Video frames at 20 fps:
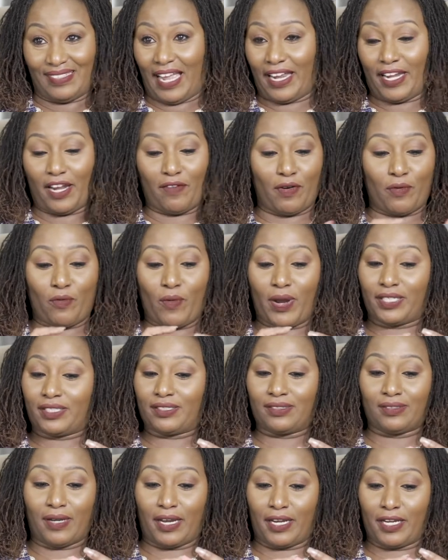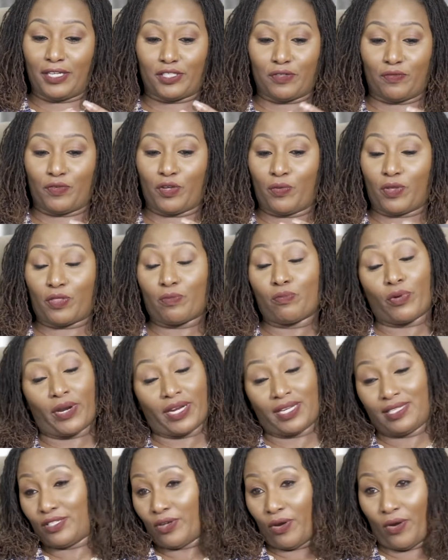I never went to an interview with
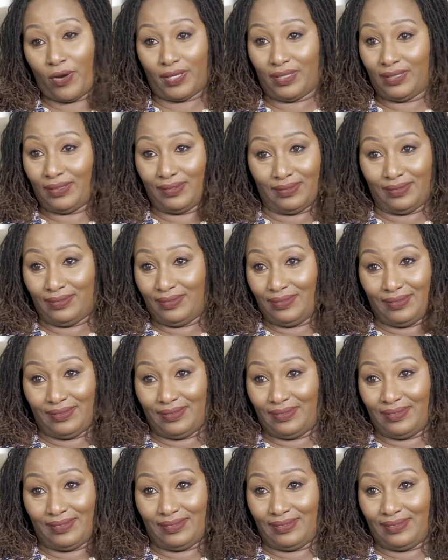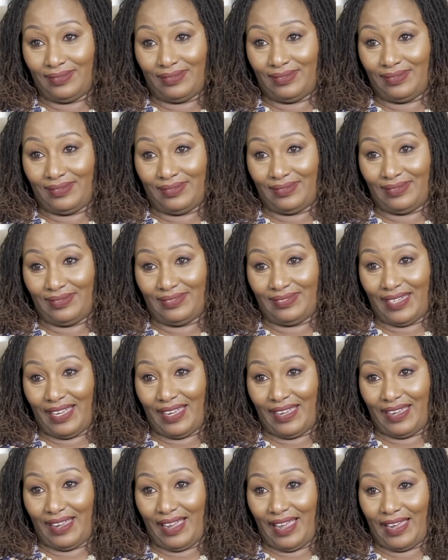braids on.
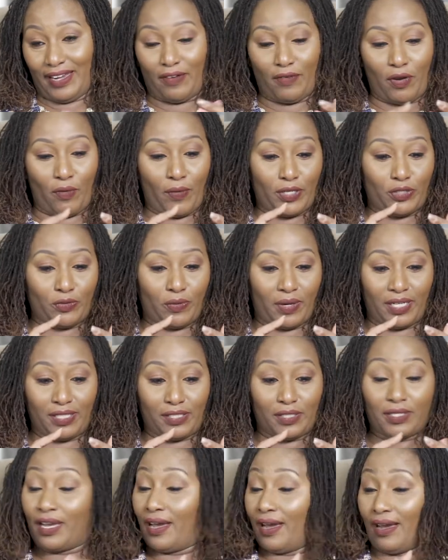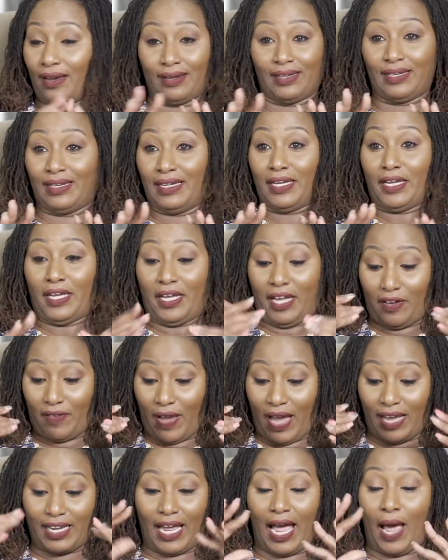Oh. I never went man. to. An yeah.
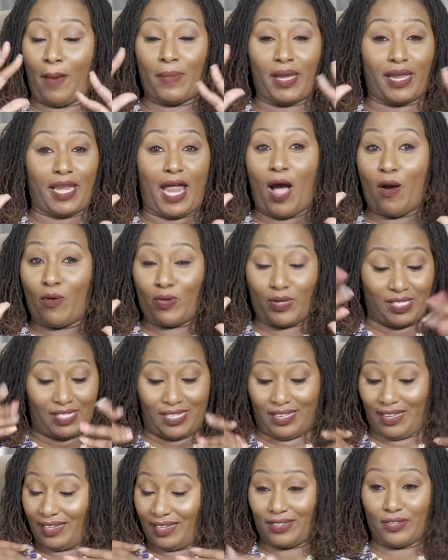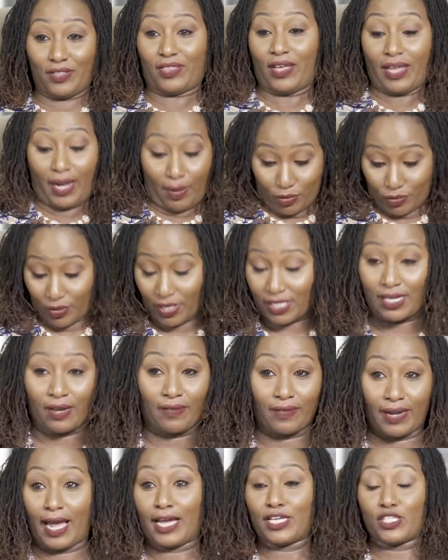I mean, I was. You thought I'm dressed
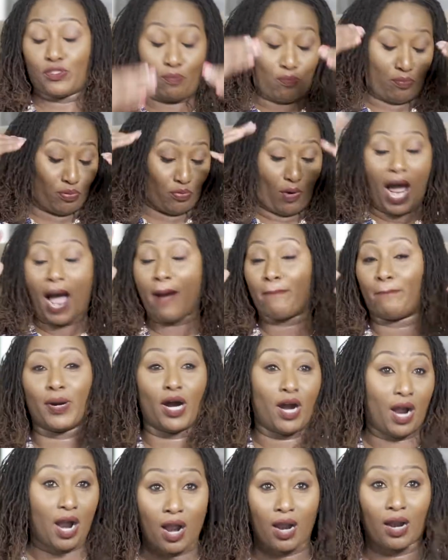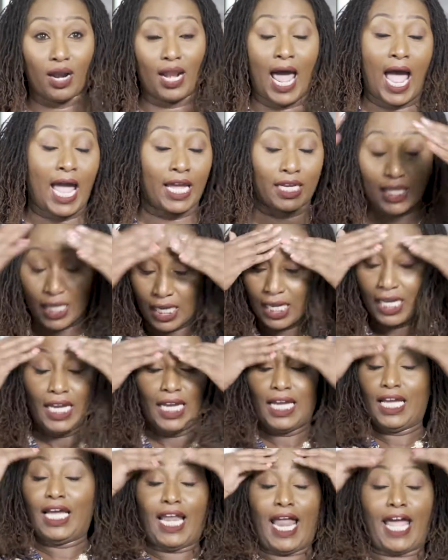up nice, proper, like,
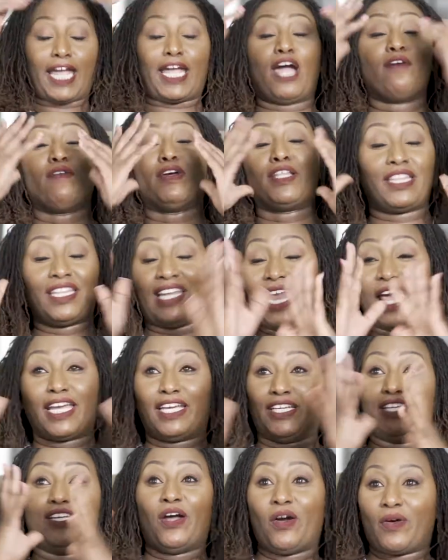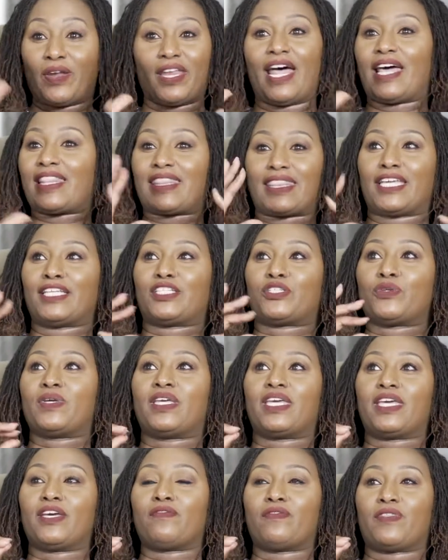like I was, like you know, nothing to
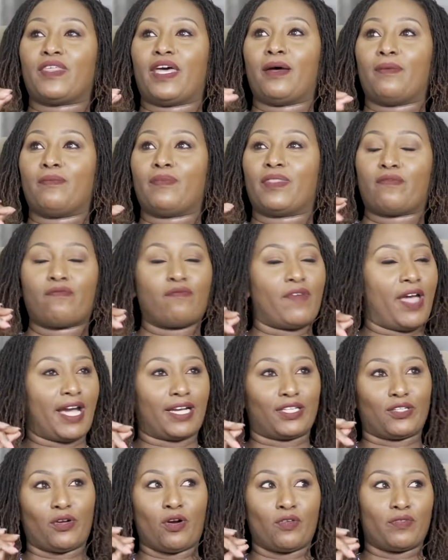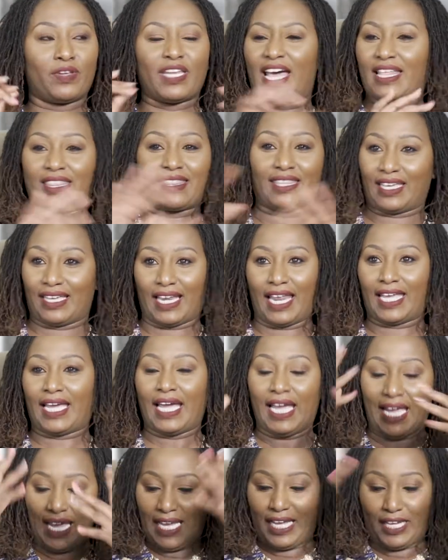give them the fact of nothing.
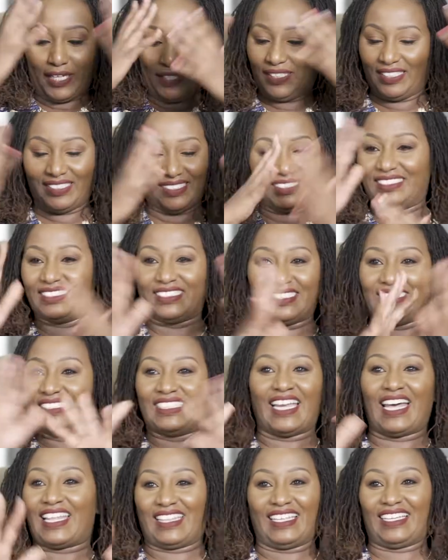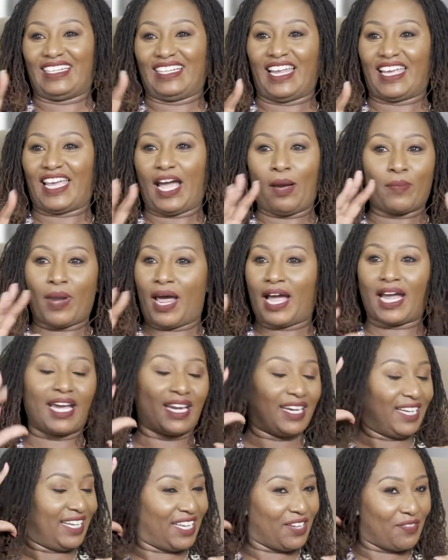Like nothing. Like I'm not
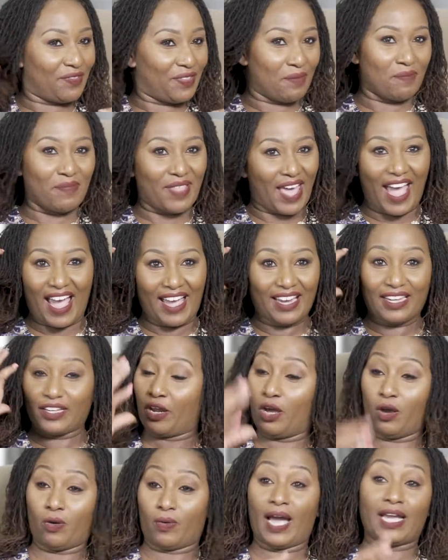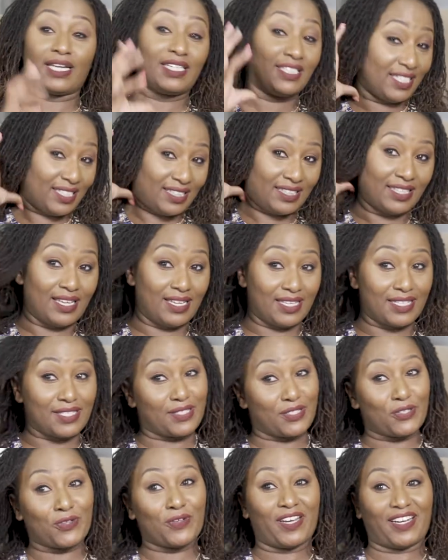gonna give them that. No, I did
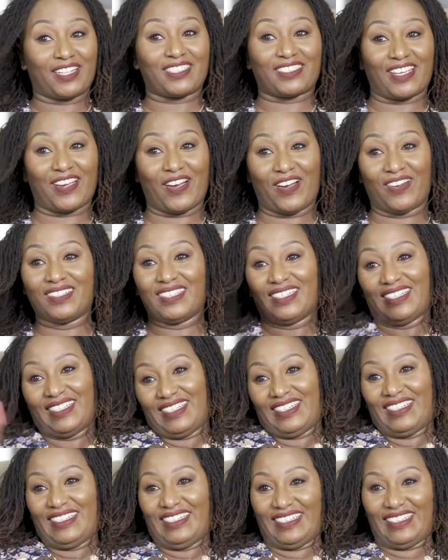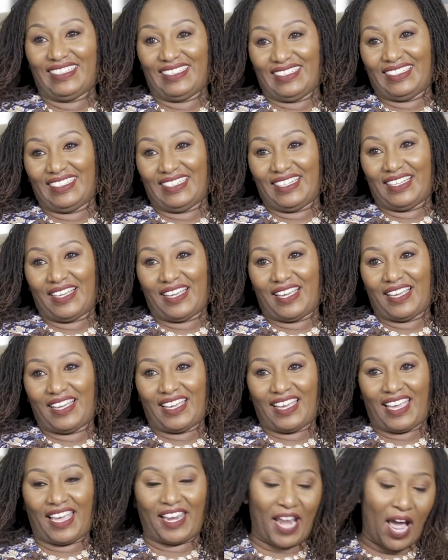this two years ago.
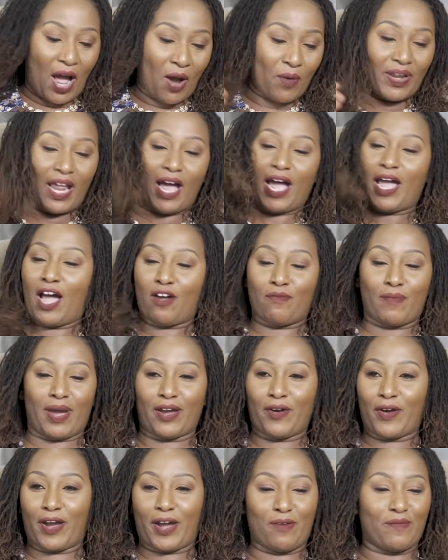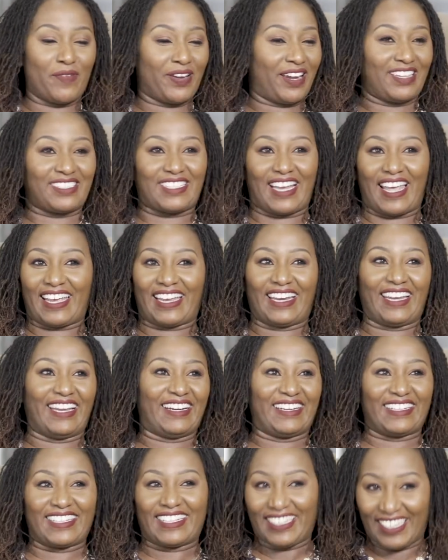Yo. And now when I have my own company, I was like,
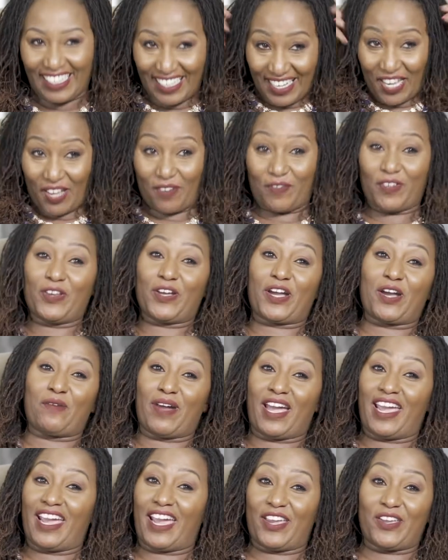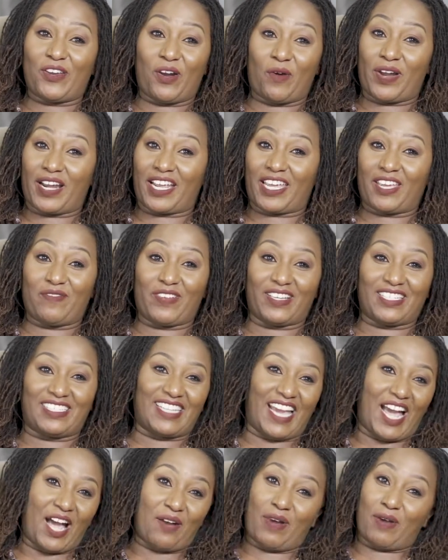look, if you look at my hair, you don't want to give me a
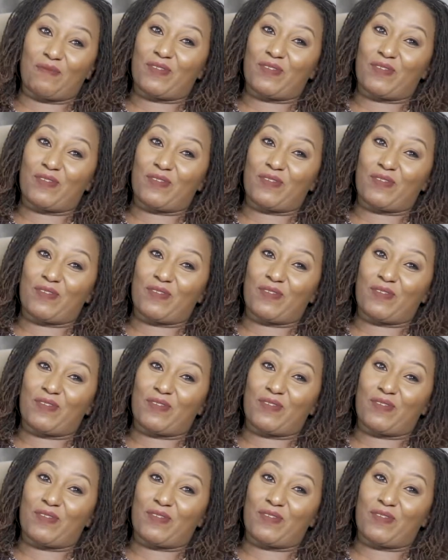job.